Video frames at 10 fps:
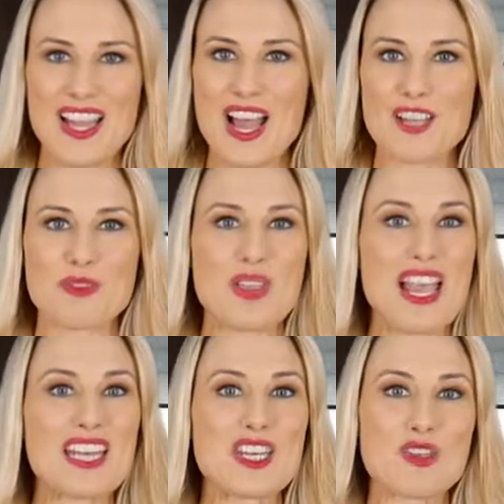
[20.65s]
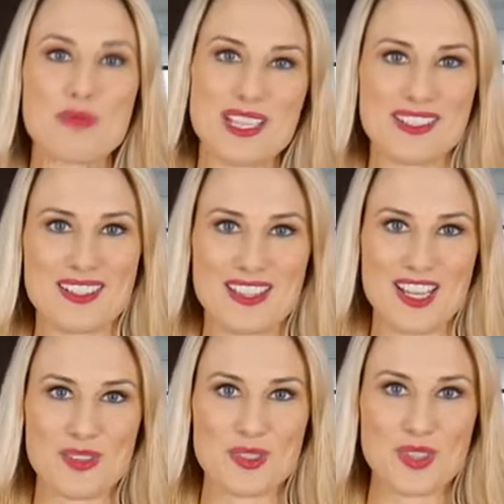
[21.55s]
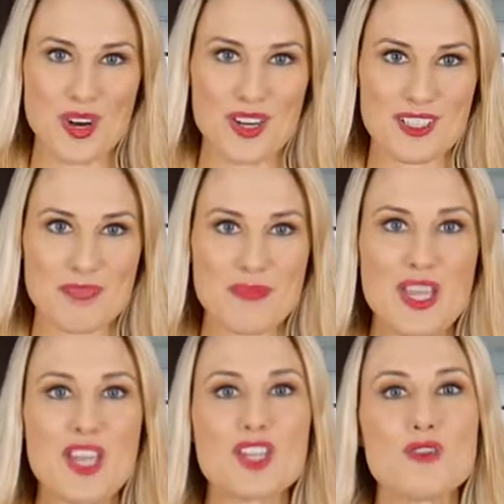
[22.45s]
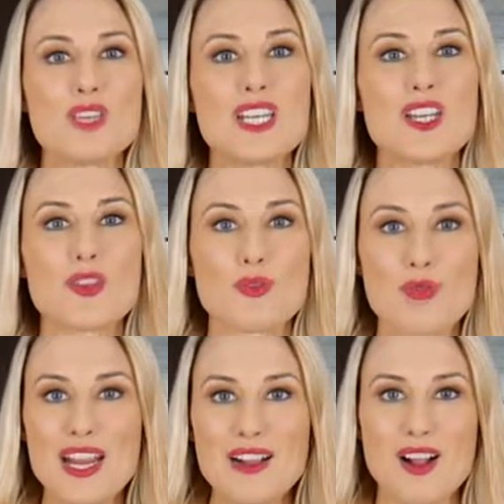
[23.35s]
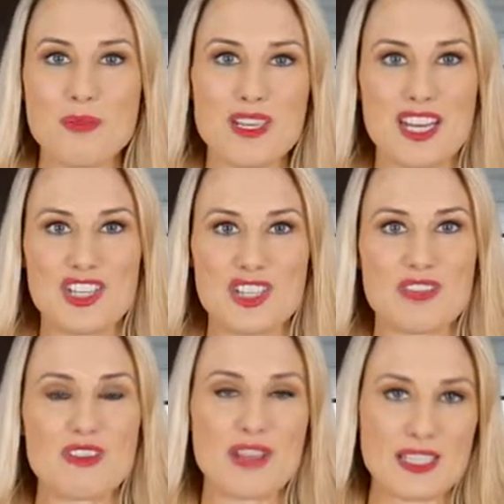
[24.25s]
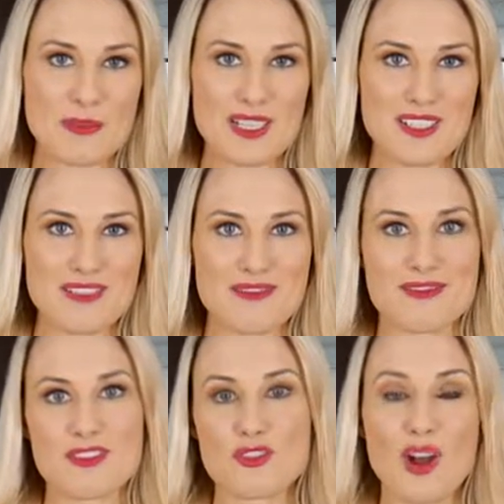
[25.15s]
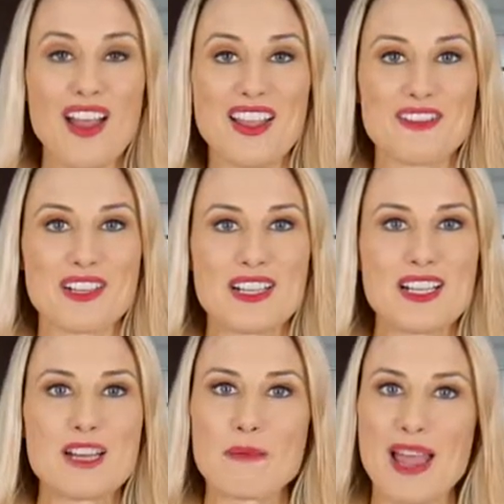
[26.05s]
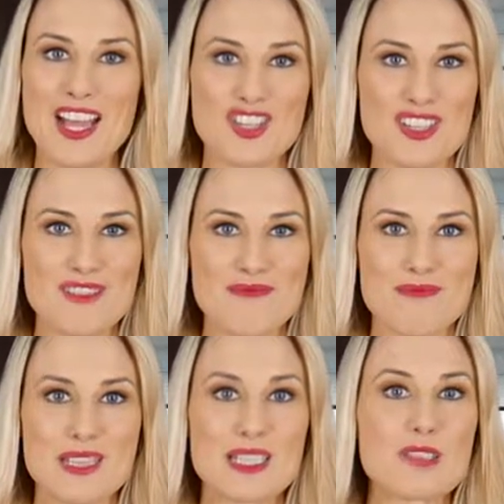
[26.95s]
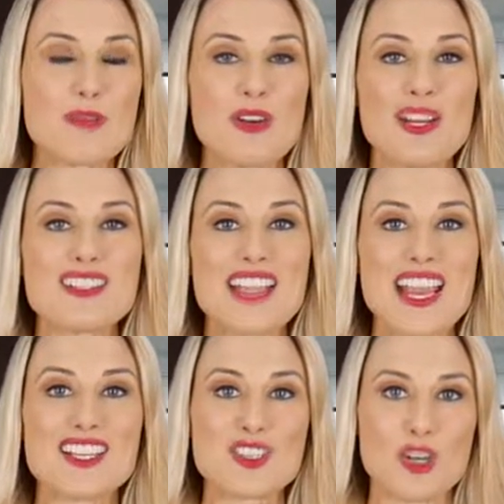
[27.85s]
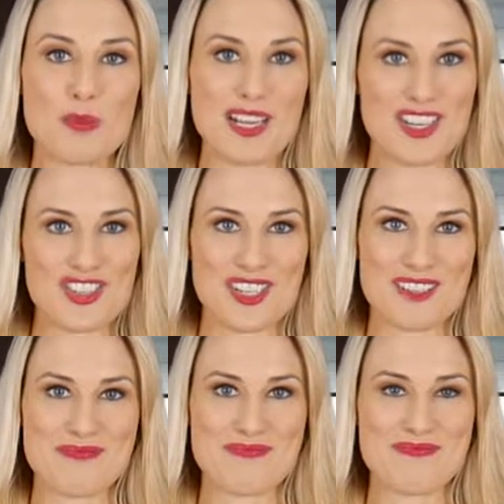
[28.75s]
As with any new business that you start, you need the right combination of investment, drive, passion, experience, and determination.